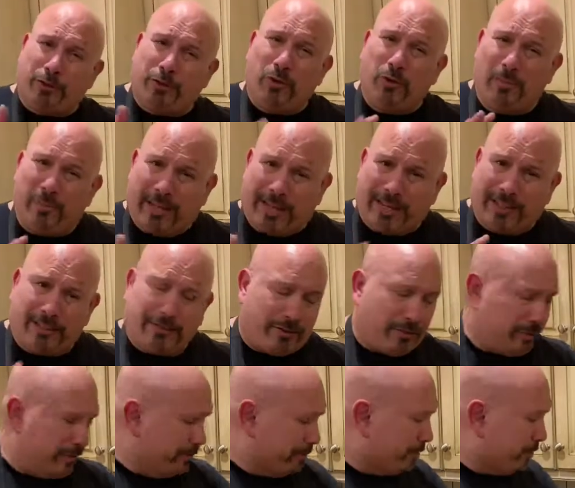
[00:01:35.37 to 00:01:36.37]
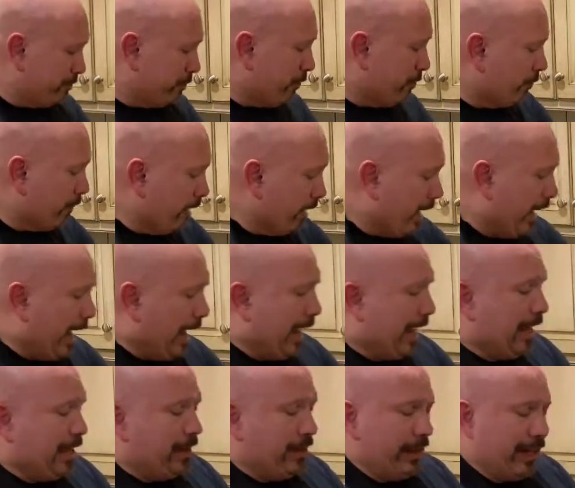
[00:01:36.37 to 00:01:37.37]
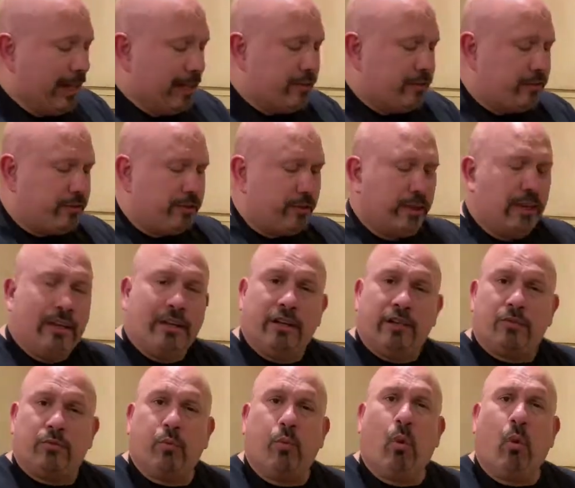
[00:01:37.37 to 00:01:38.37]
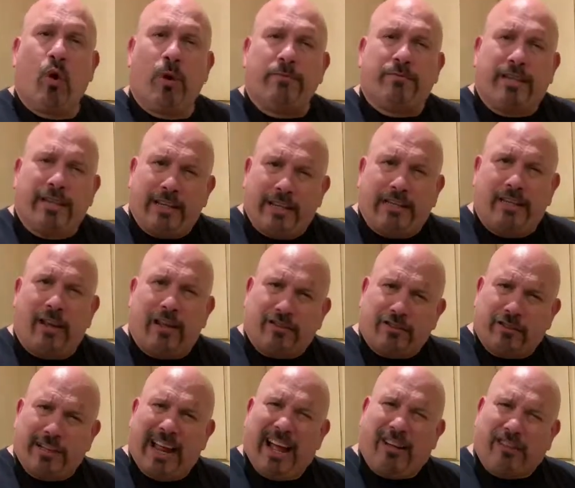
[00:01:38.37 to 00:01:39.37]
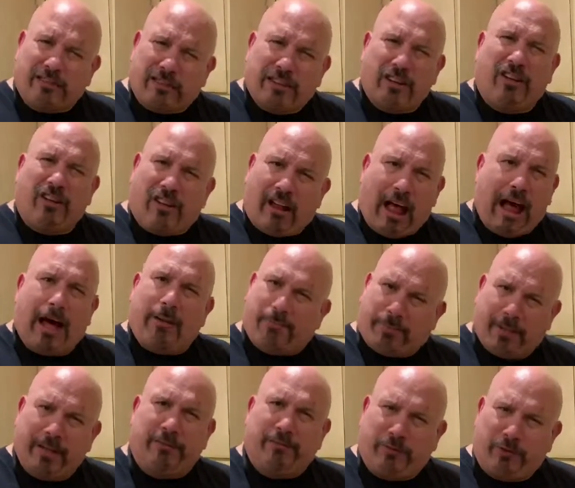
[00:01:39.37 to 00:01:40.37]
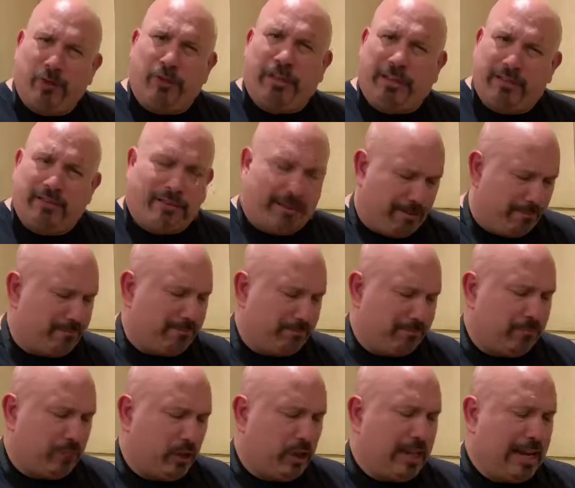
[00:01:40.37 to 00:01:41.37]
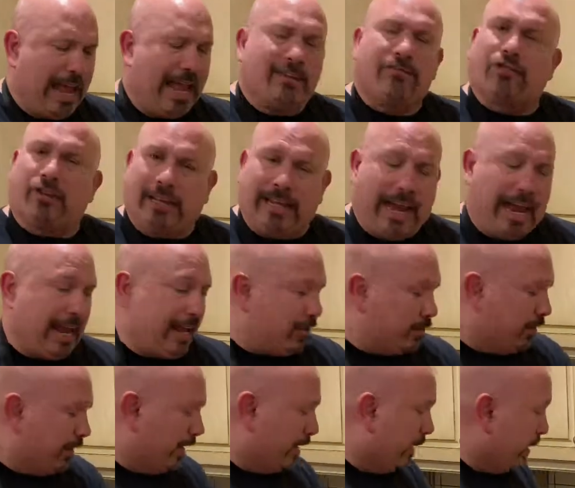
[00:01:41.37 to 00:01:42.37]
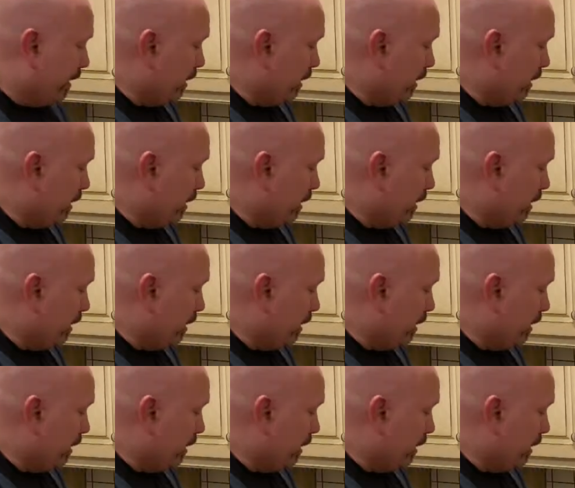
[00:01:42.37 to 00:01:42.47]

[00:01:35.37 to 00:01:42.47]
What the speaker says: 2 minutes, and it's warm to the touch now. It's still a little hot, but you can actually handle it.